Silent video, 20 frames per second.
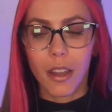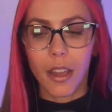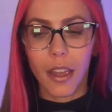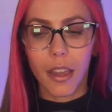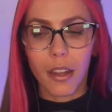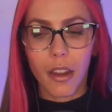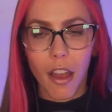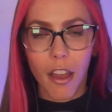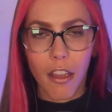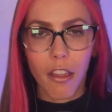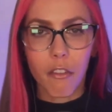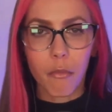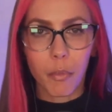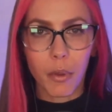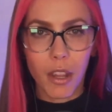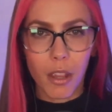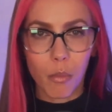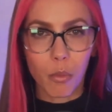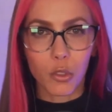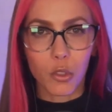and I have
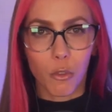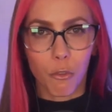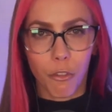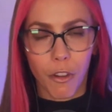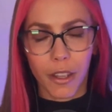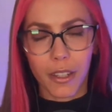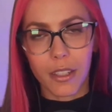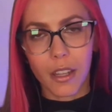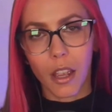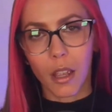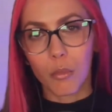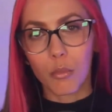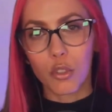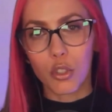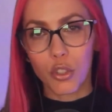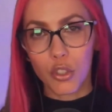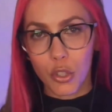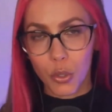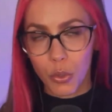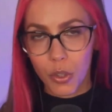been able to find time
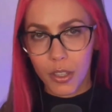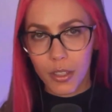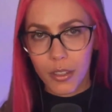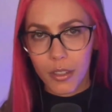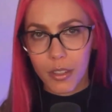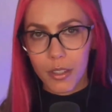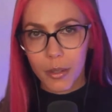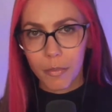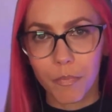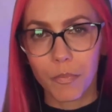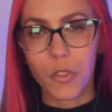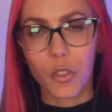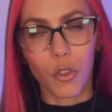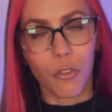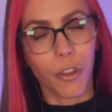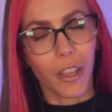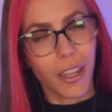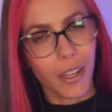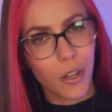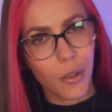to do this. So if
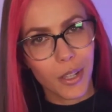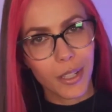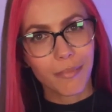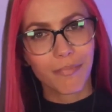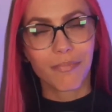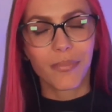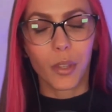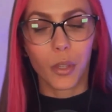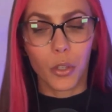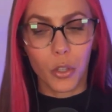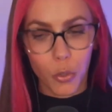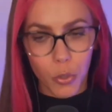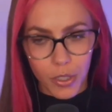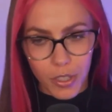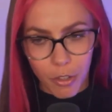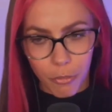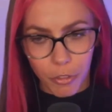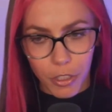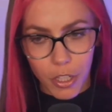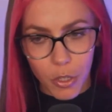I can do it, you can
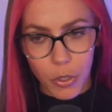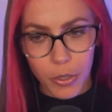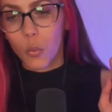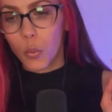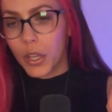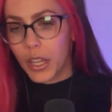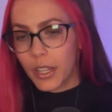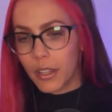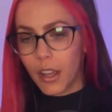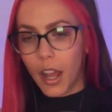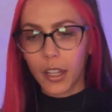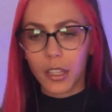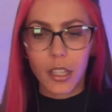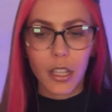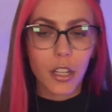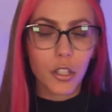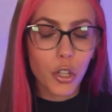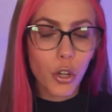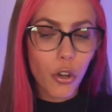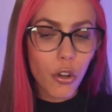definitely do it. We got the
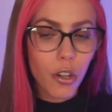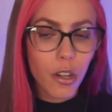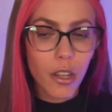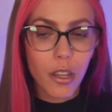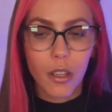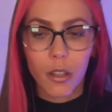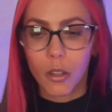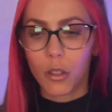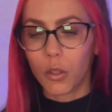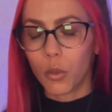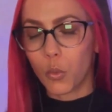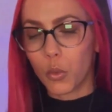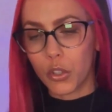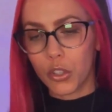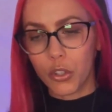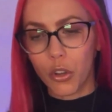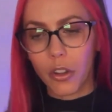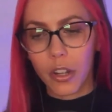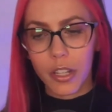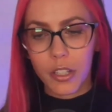attorney. We're
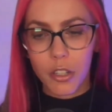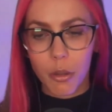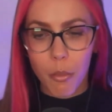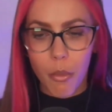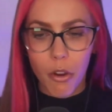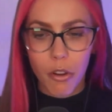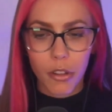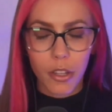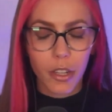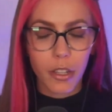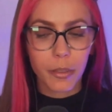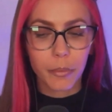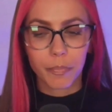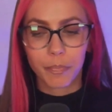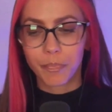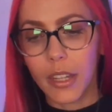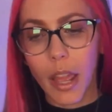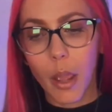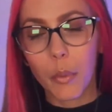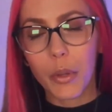starting to market.
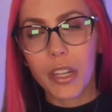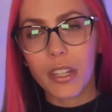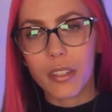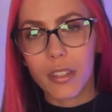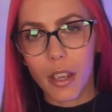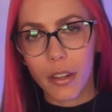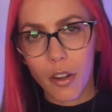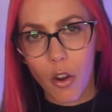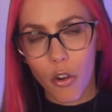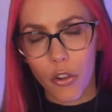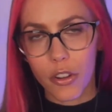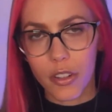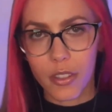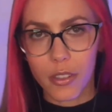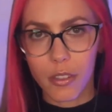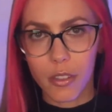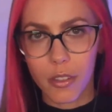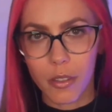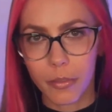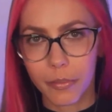Now we need to sign
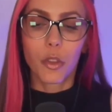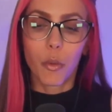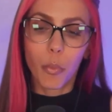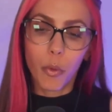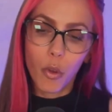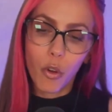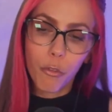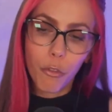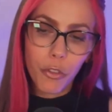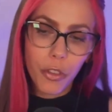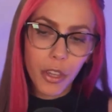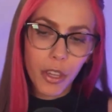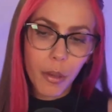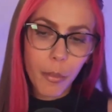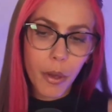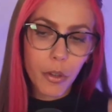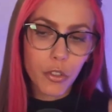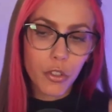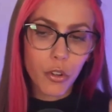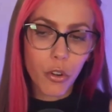artists. The beautiful thing
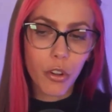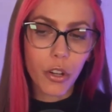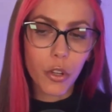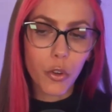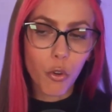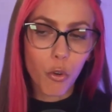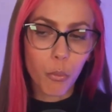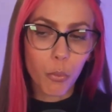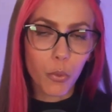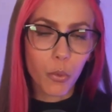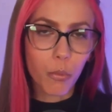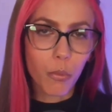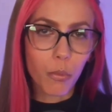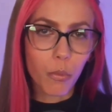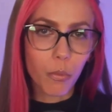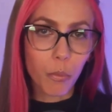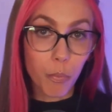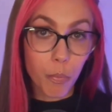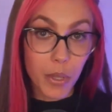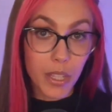about starting your own
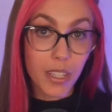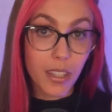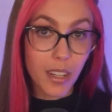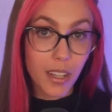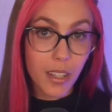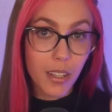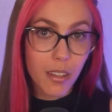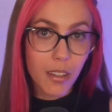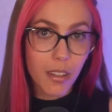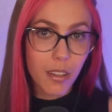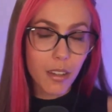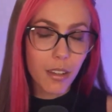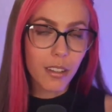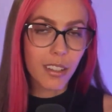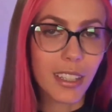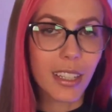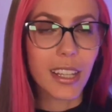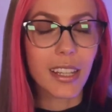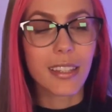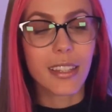business
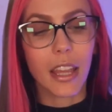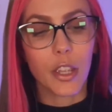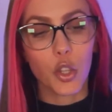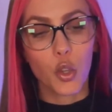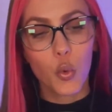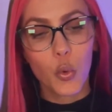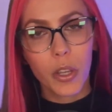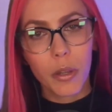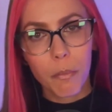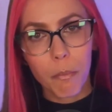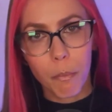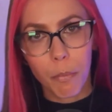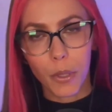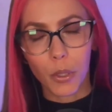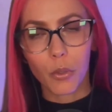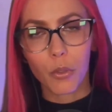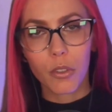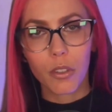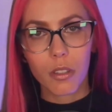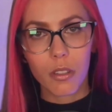is that you can
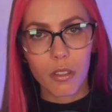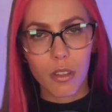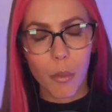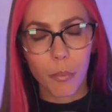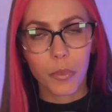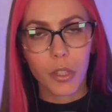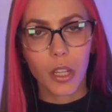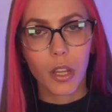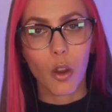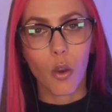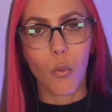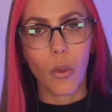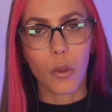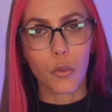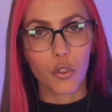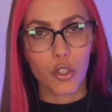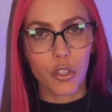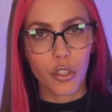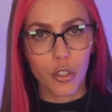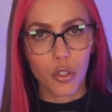build something
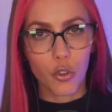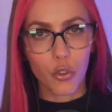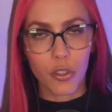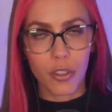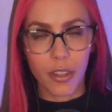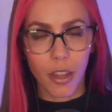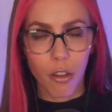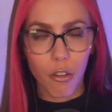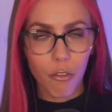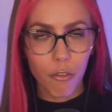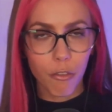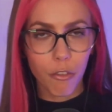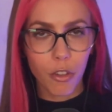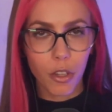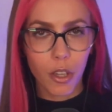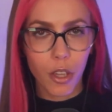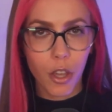around just yourself,